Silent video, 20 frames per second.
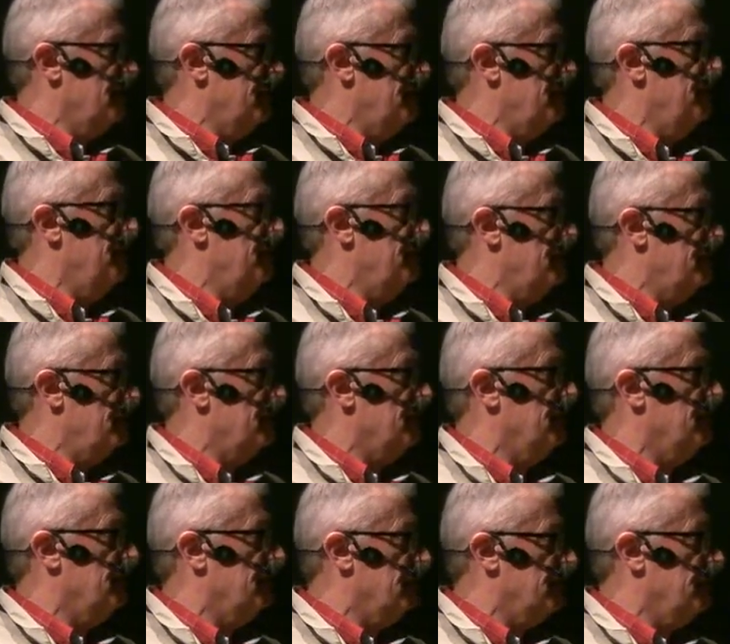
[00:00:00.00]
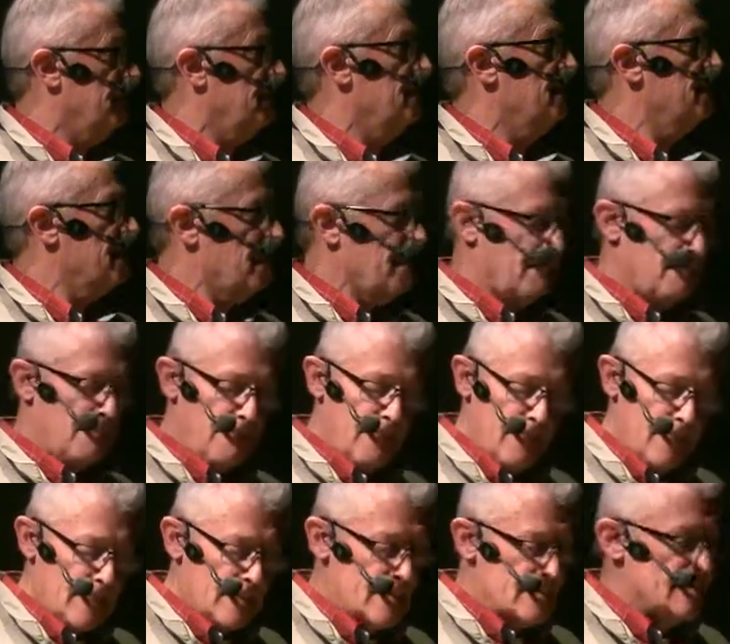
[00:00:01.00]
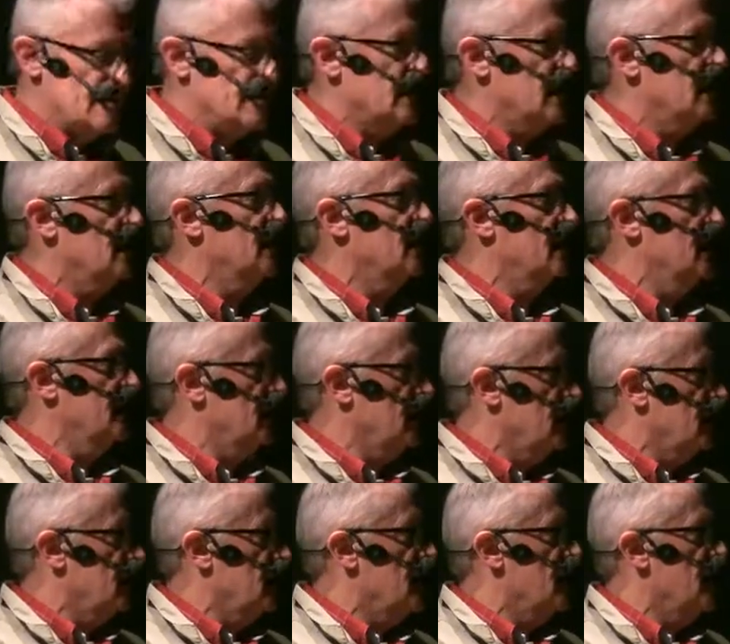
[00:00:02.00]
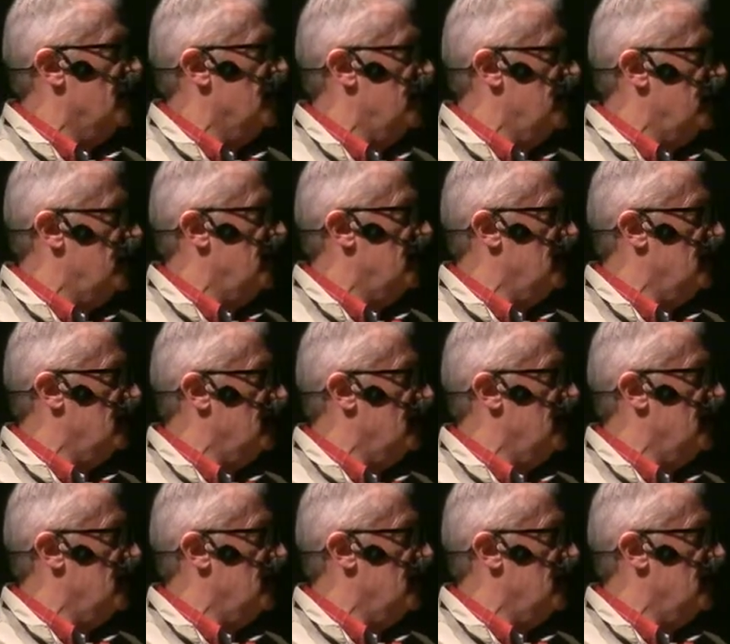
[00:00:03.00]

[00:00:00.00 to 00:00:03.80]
and then chop it up uh, on your chop saw for the. It saves you.